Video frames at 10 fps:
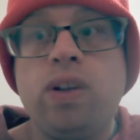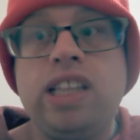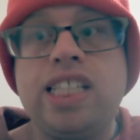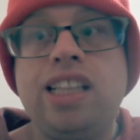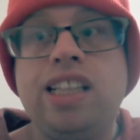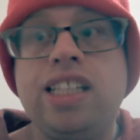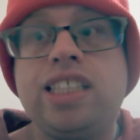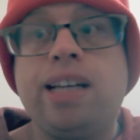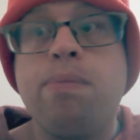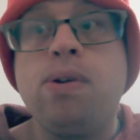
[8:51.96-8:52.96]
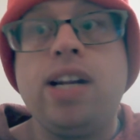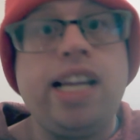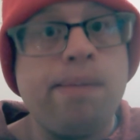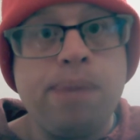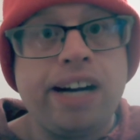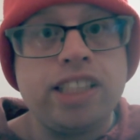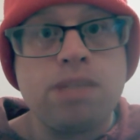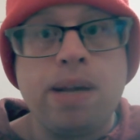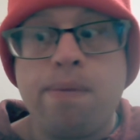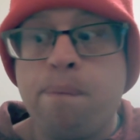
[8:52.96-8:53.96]
this community
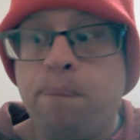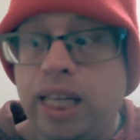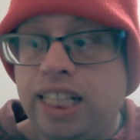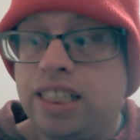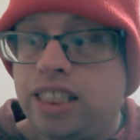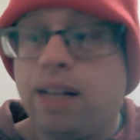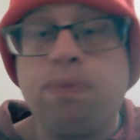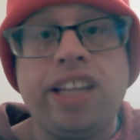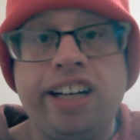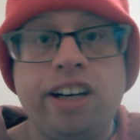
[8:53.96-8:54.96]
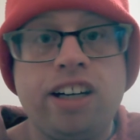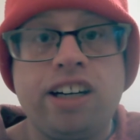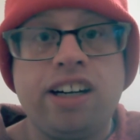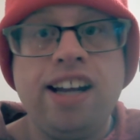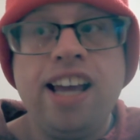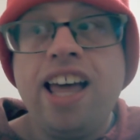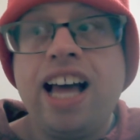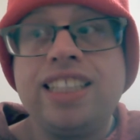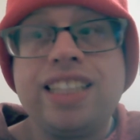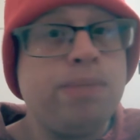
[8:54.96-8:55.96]
embarrassment means something to her,
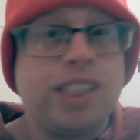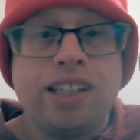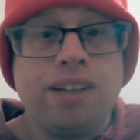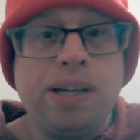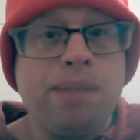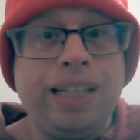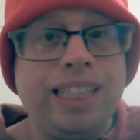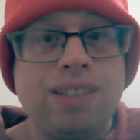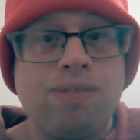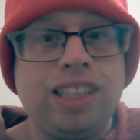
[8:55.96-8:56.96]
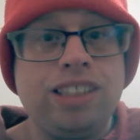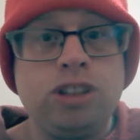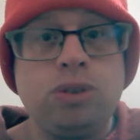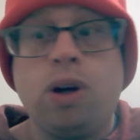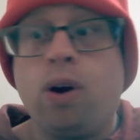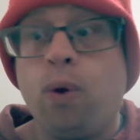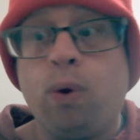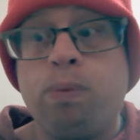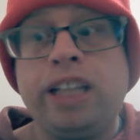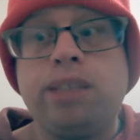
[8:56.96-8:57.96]
as I'm sure it would mean something to a
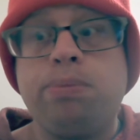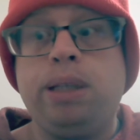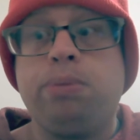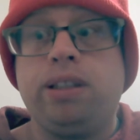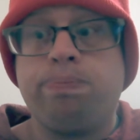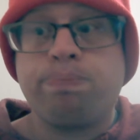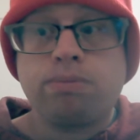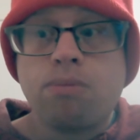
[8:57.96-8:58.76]
whole bunch of people.